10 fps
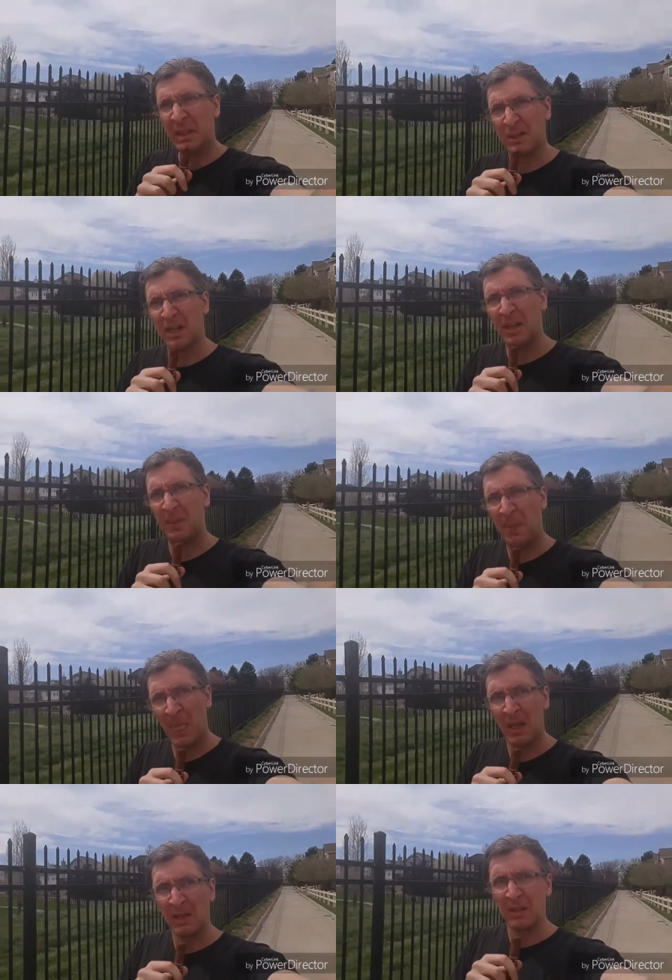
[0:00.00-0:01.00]
was kind of
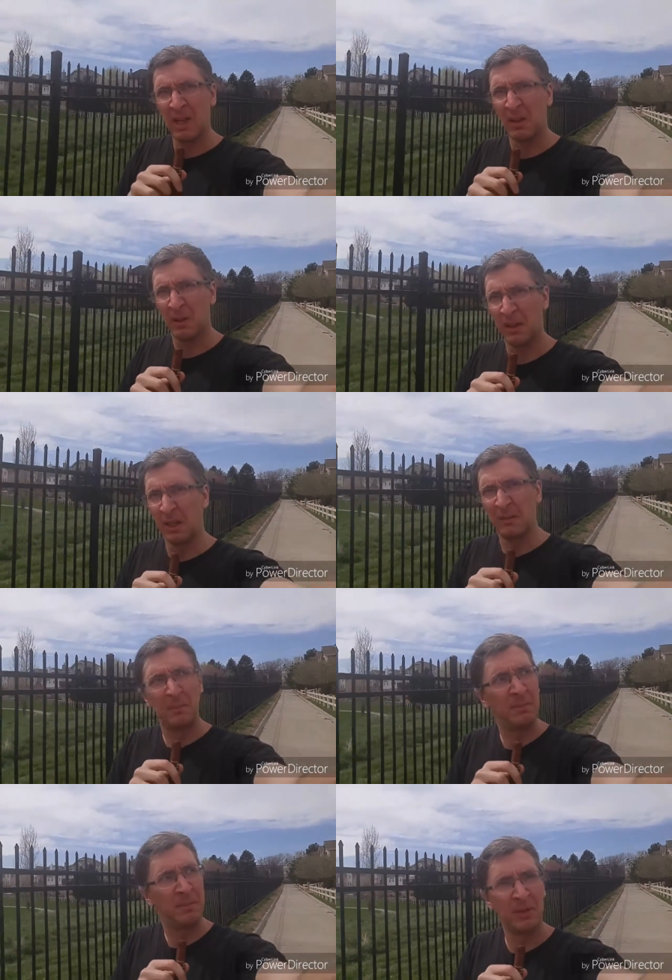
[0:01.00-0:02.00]
not looking to
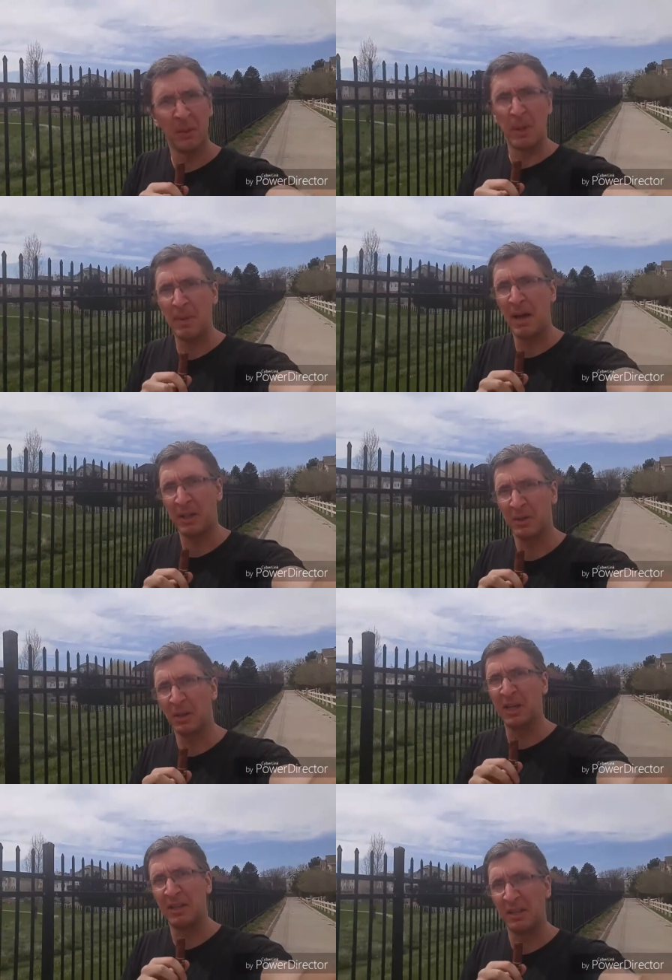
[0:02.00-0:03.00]
fill up my pockets
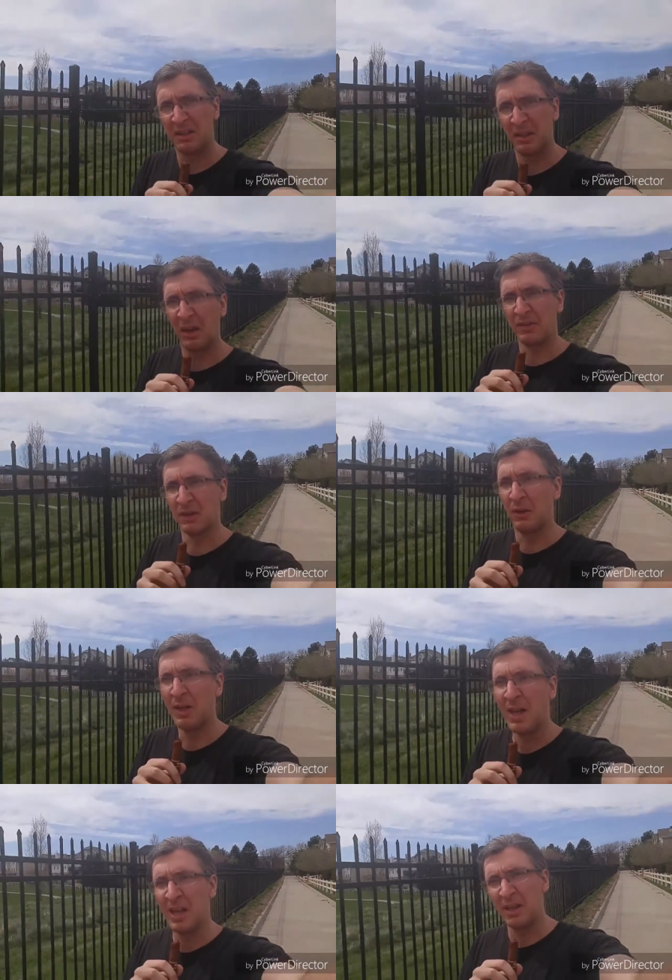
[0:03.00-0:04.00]
with all kinds of stuff, so
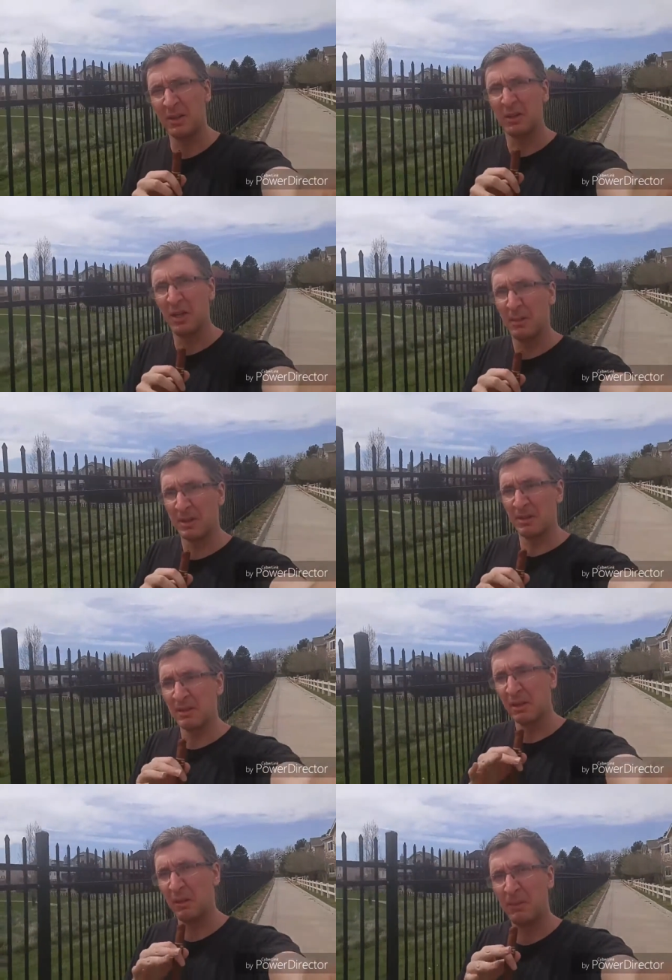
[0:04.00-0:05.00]
I used the
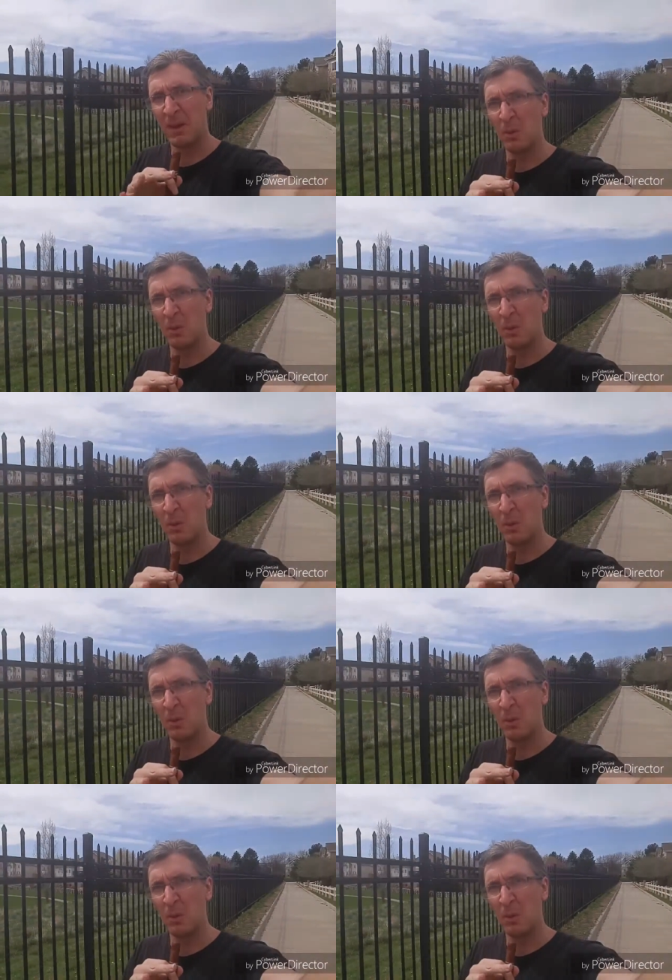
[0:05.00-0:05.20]
cheapest little